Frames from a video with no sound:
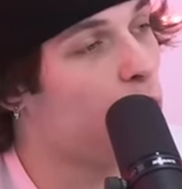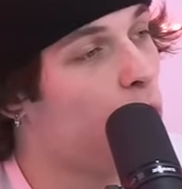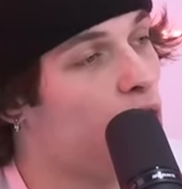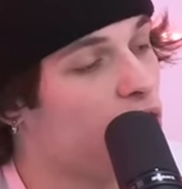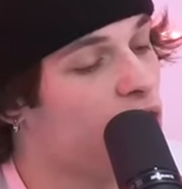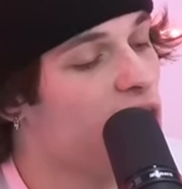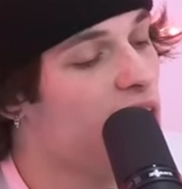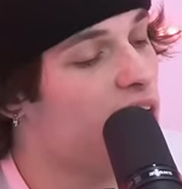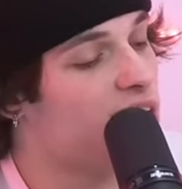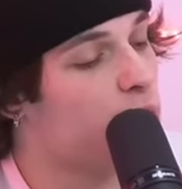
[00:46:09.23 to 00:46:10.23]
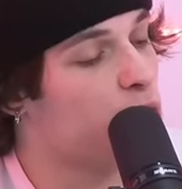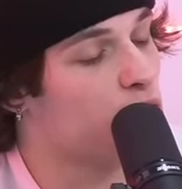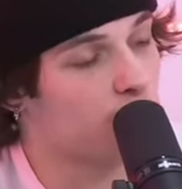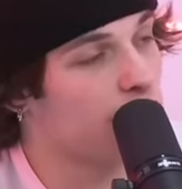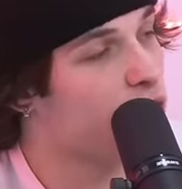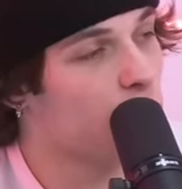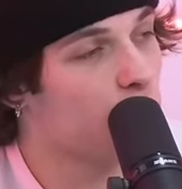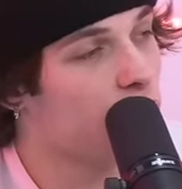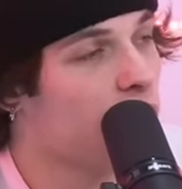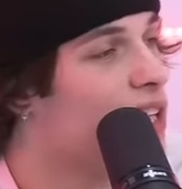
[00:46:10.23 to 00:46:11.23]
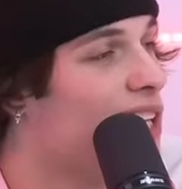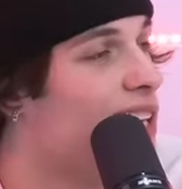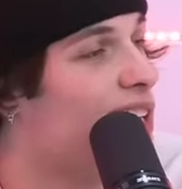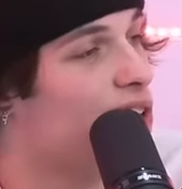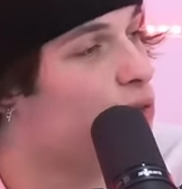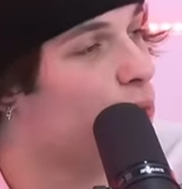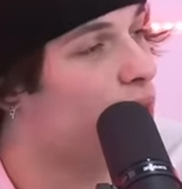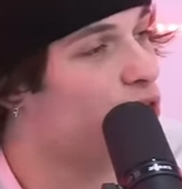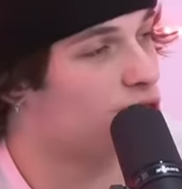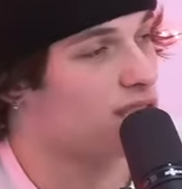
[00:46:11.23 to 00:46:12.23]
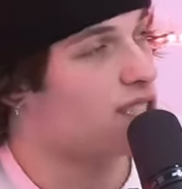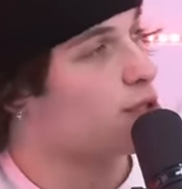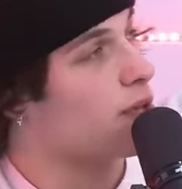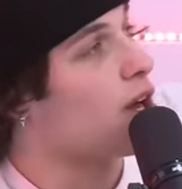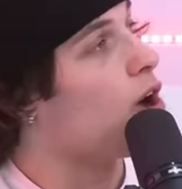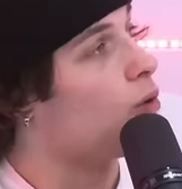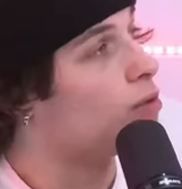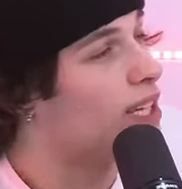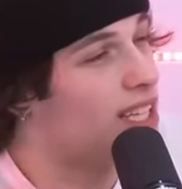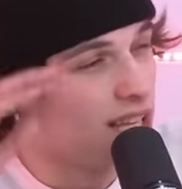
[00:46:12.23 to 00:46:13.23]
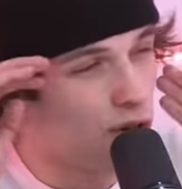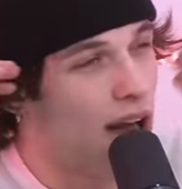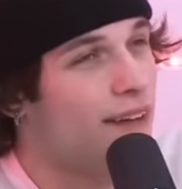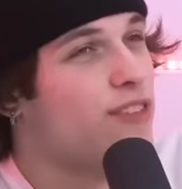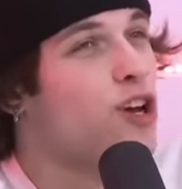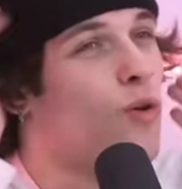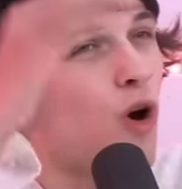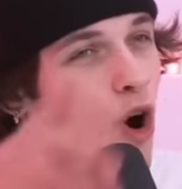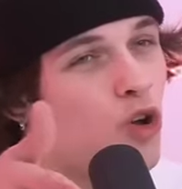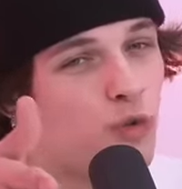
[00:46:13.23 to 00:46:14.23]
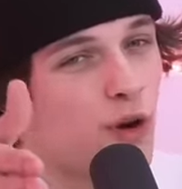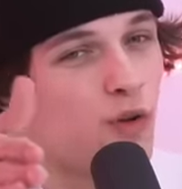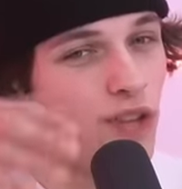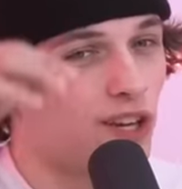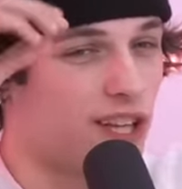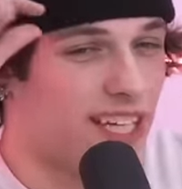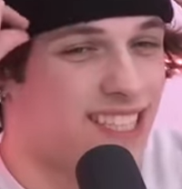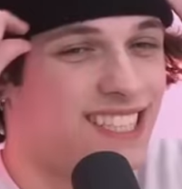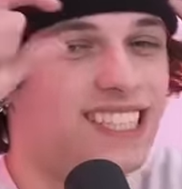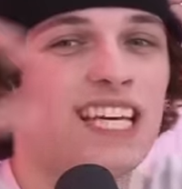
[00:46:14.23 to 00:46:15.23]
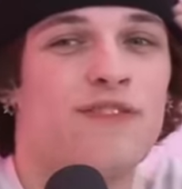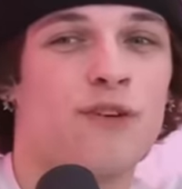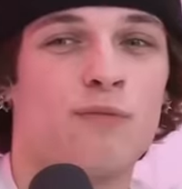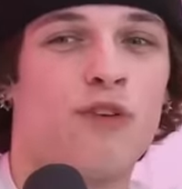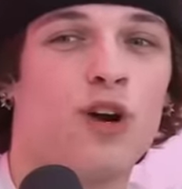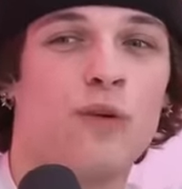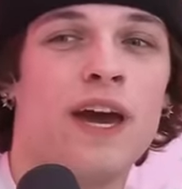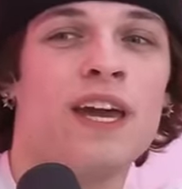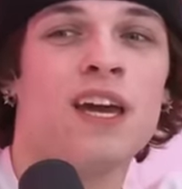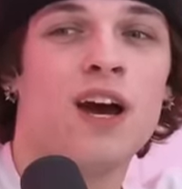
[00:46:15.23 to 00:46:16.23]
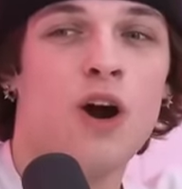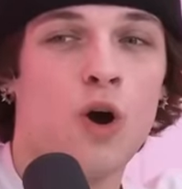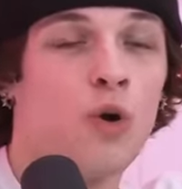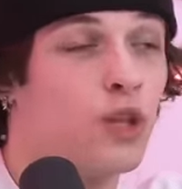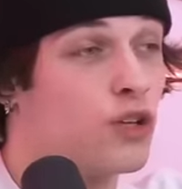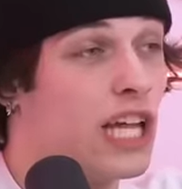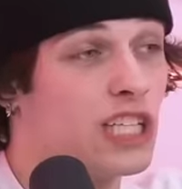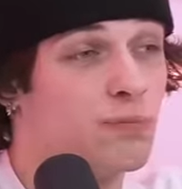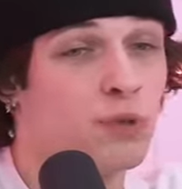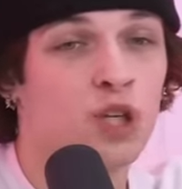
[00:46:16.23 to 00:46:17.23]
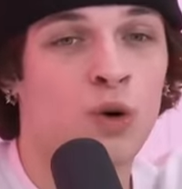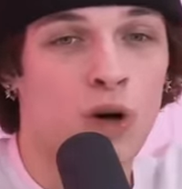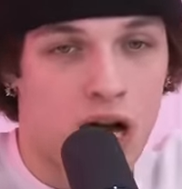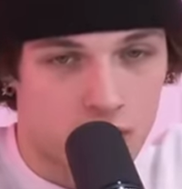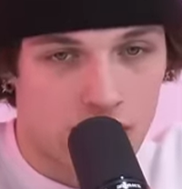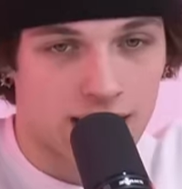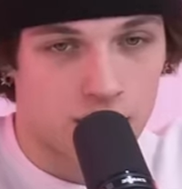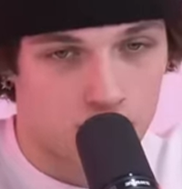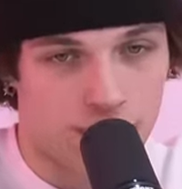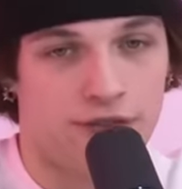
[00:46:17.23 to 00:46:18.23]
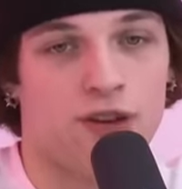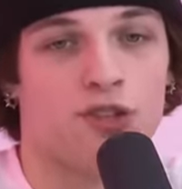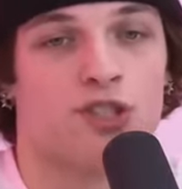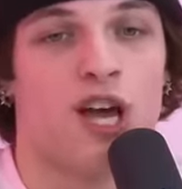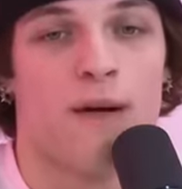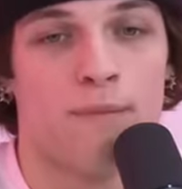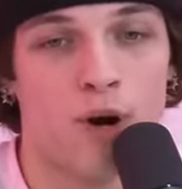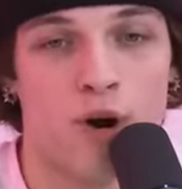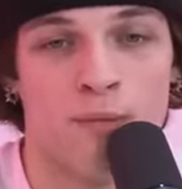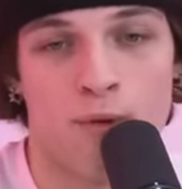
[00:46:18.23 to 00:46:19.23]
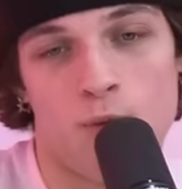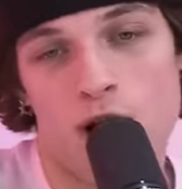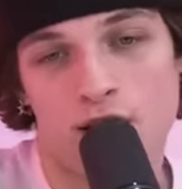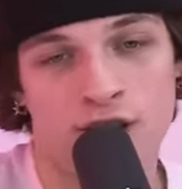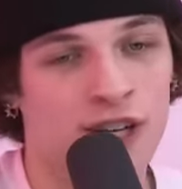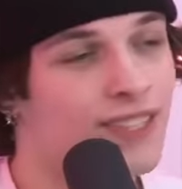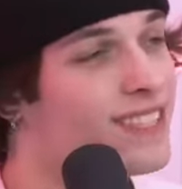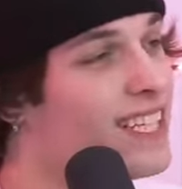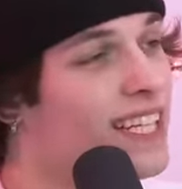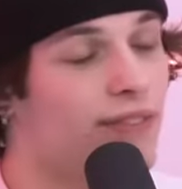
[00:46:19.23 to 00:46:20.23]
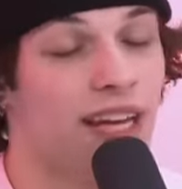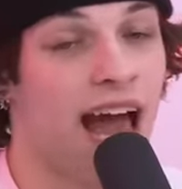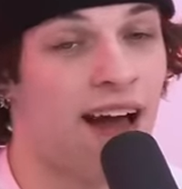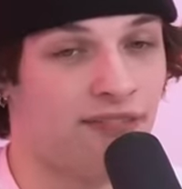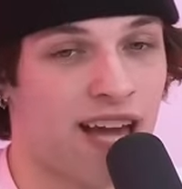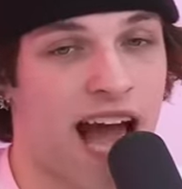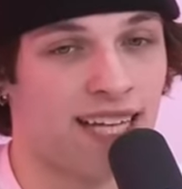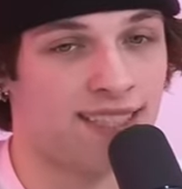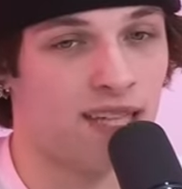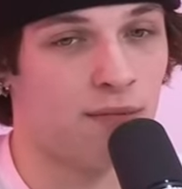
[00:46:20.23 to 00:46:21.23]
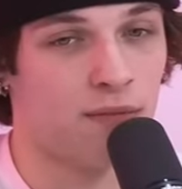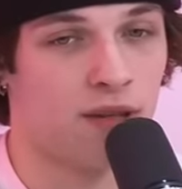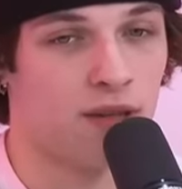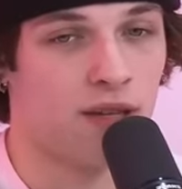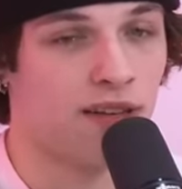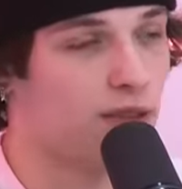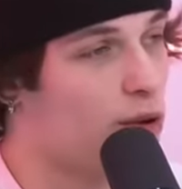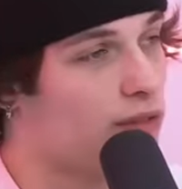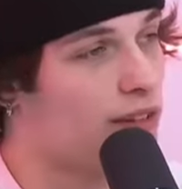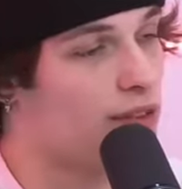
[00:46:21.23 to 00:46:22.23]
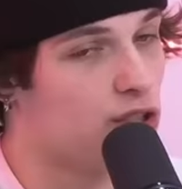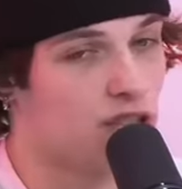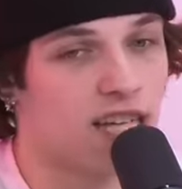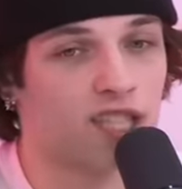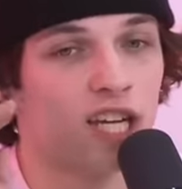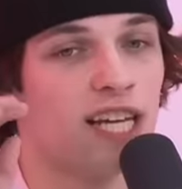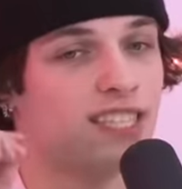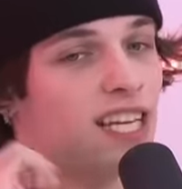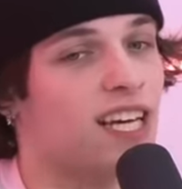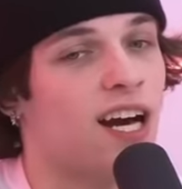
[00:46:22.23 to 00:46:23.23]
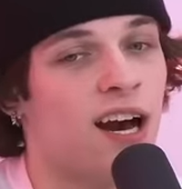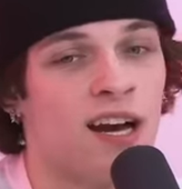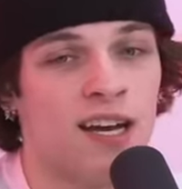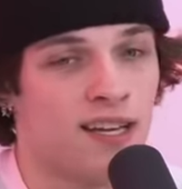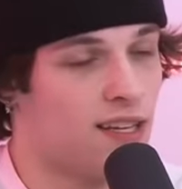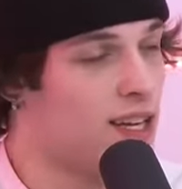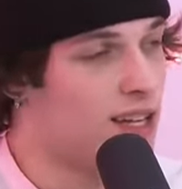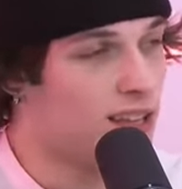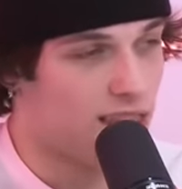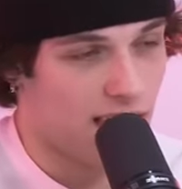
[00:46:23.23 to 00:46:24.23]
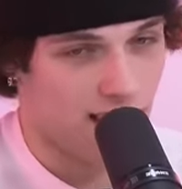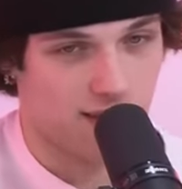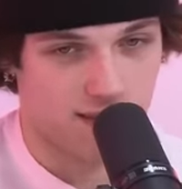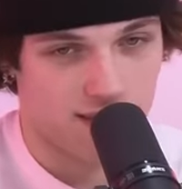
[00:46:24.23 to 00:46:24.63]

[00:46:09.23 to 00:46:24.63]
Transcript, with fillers: water and they put the refill one on, then the waitress can just be like, oh, like they don't have to go all the way over there. They can see from far away. Oh, I oh, lights blue. I'll get them refills. Boom, water. Didn't even have to ask them if they want refills. It's it's like a thing